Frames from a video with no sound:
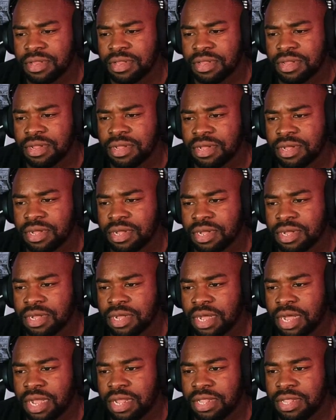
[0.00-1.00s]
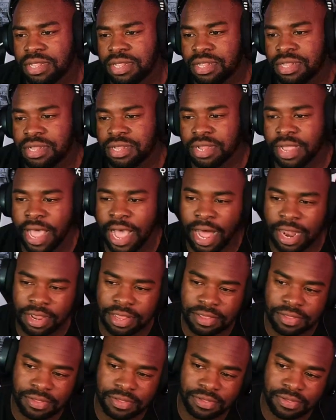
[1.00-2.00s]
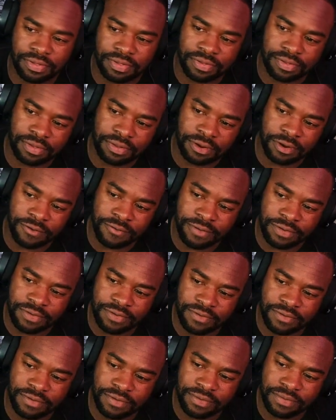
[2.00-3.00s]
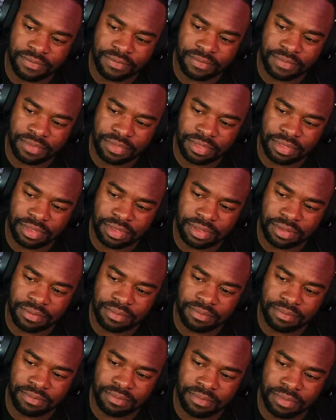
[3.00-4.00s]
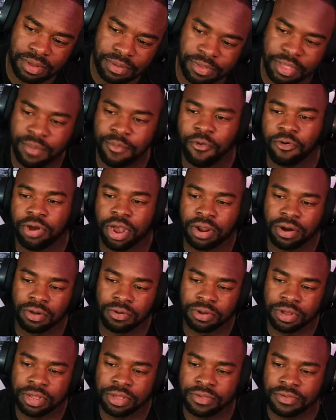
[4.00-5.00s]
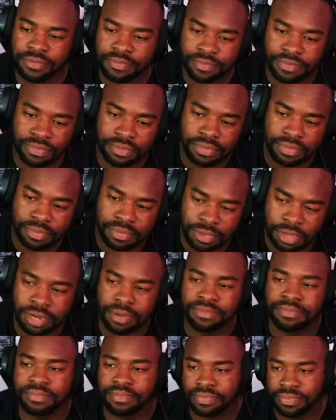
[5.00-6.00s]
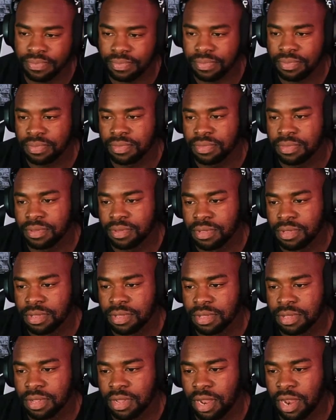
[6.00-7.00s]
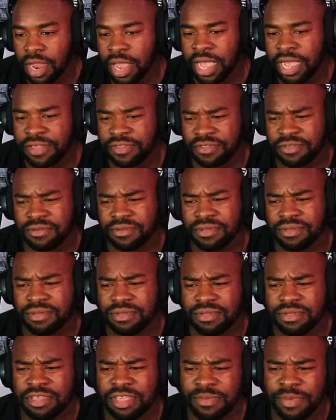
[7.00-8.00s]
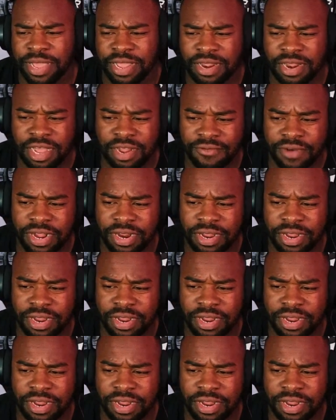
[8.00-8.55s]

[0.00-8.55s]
Uh, I, Alan Service. I say Mork. I don't know who he is. Yep. Less. He ain't making nothing right